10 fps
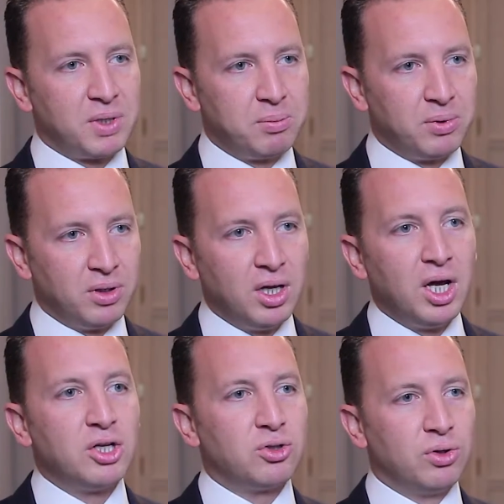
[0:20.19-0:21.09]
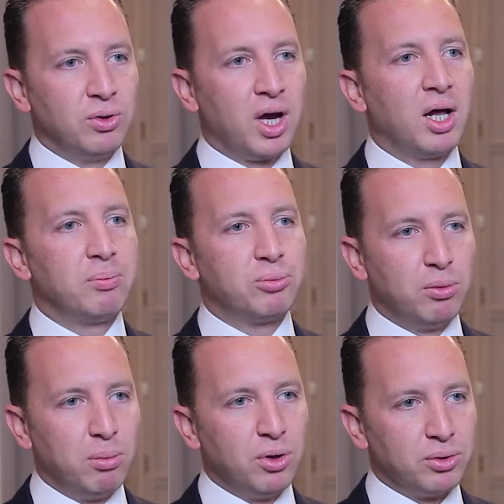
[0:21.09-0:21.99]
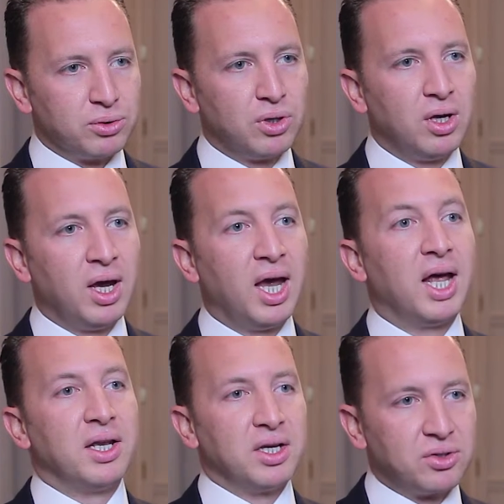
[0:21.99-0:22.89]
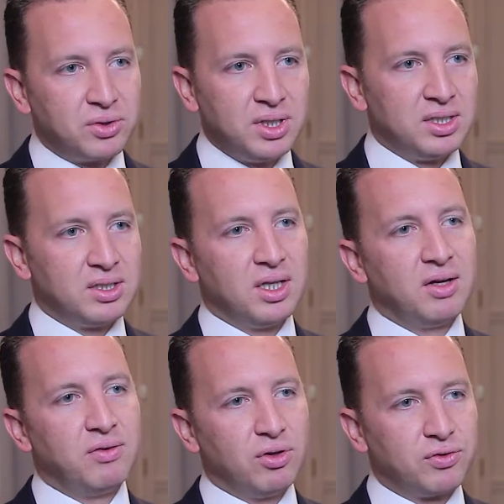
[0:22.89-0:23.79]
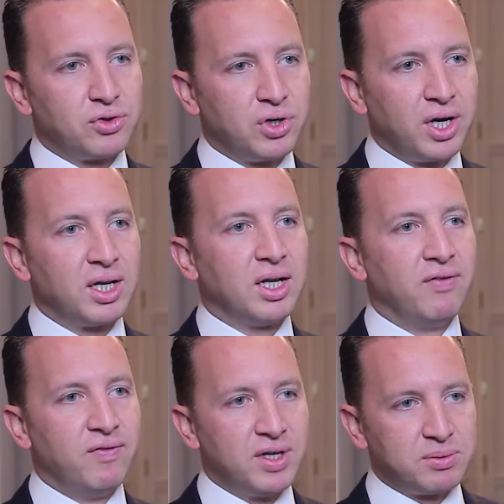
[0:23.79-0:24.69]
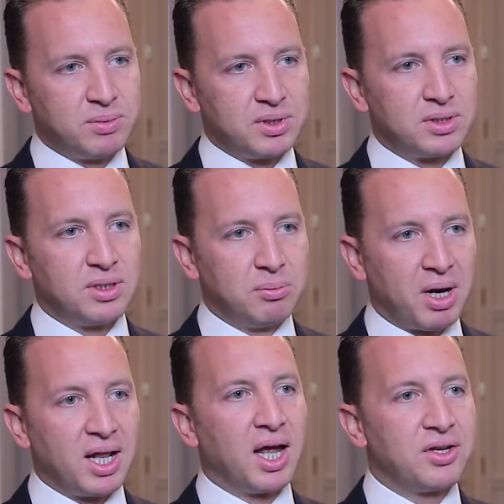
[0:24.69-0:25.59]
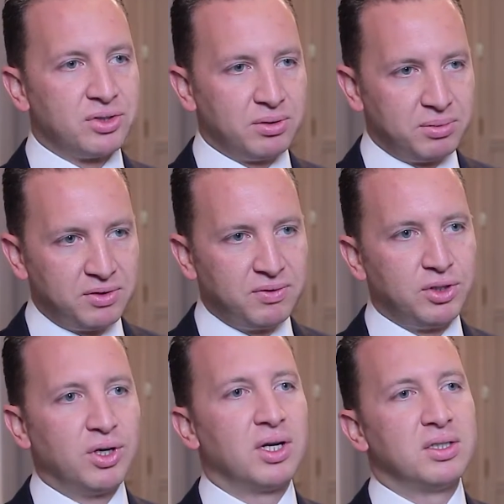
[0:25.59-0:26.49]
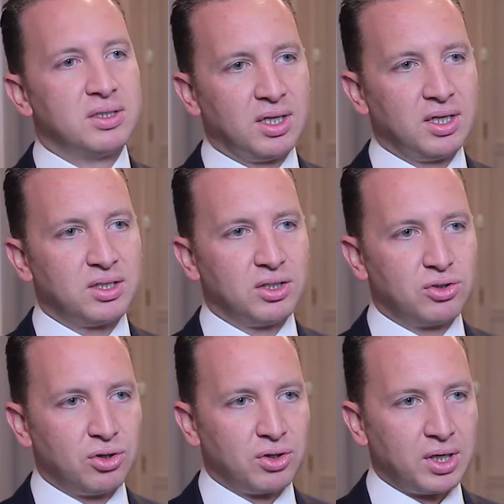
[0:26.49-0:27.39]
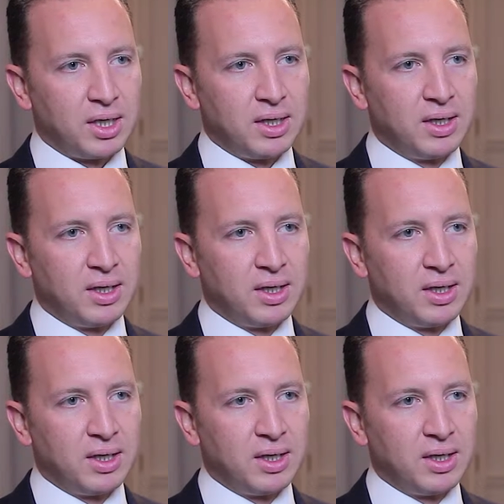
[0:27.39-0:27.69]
people to help promote and increase the level of trade and investments uh, bilateral between the United States and Turkey